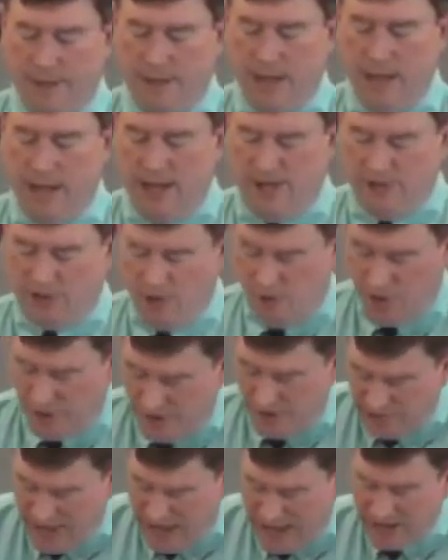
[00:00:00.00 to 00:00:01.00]
And so there
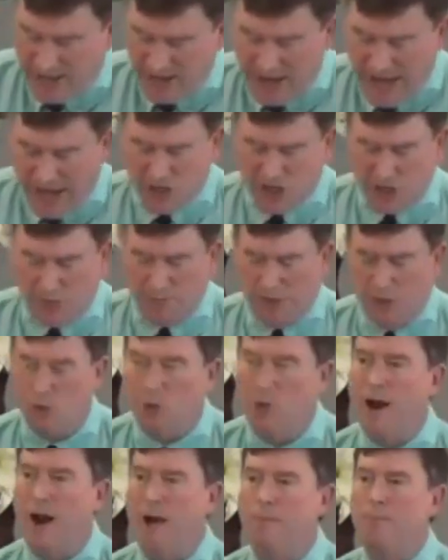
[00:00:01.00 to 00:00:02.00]
is a connection
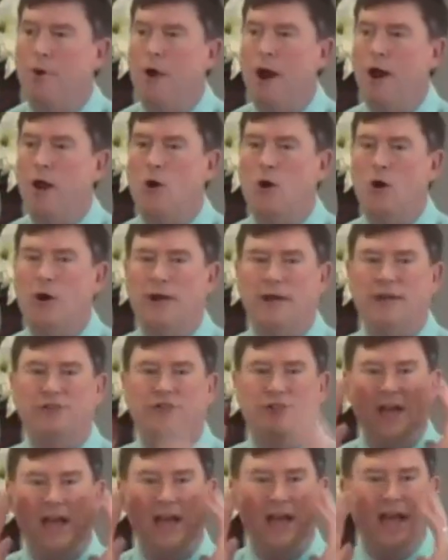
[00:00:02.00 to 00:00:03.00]
between our
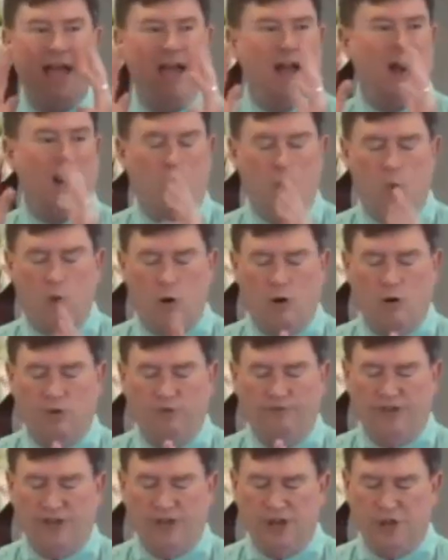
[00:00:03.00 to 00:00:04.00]
priorities and our
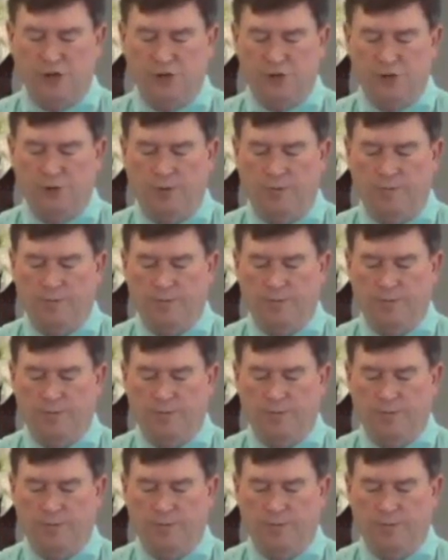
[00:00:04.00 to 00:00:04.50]
worldview.